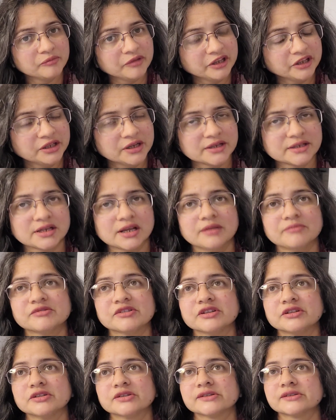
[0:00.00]
many a times
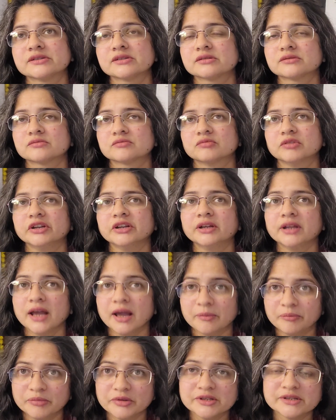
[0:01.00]
it
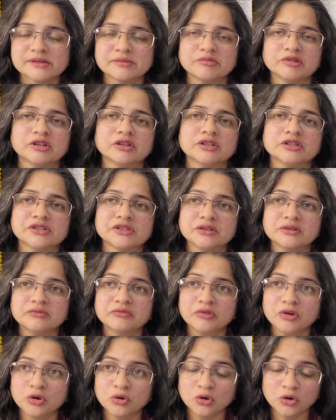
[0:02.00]
happens because of
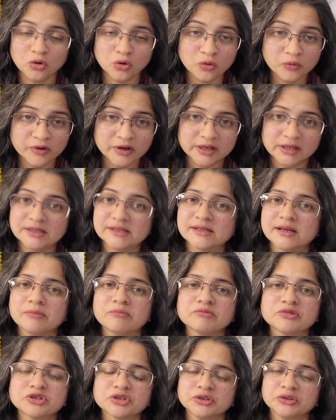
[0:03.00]

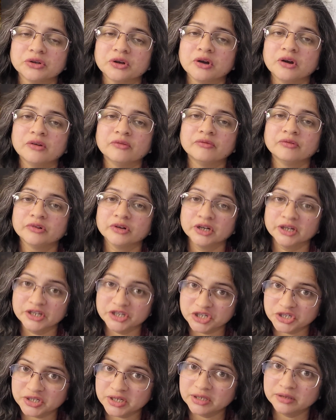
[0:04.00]
overconsumption of
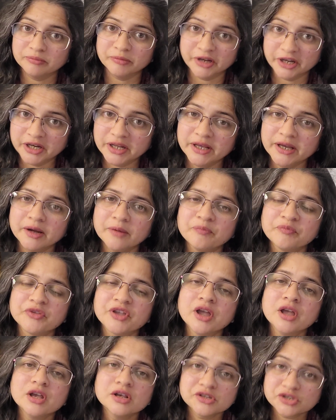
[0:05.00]
digital media,
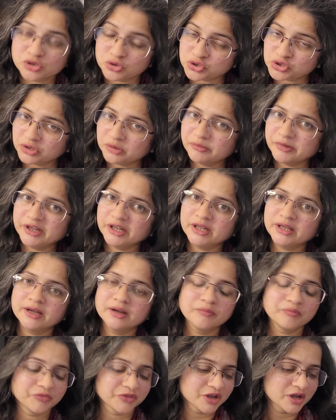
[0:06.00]
social media.
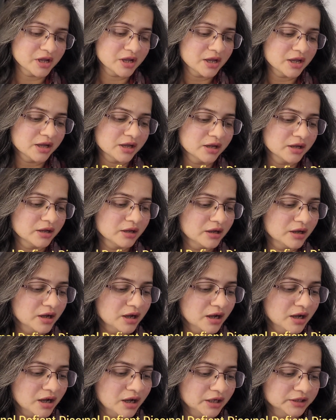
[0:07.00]

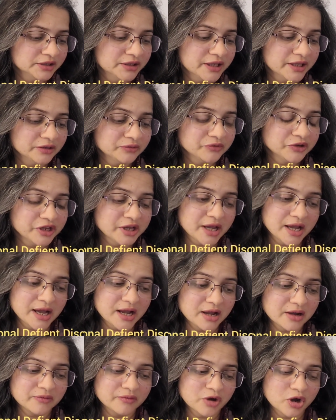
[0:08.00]
Then we
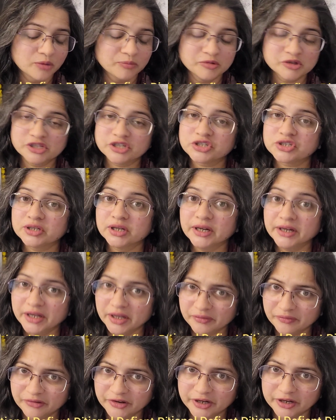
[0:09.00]
have oppositional
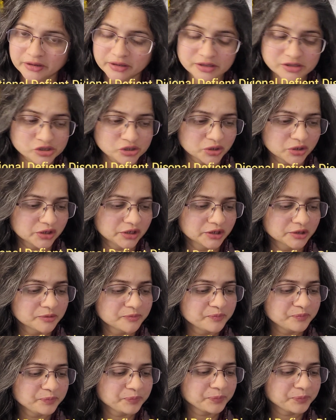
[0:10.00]
defiant disorder,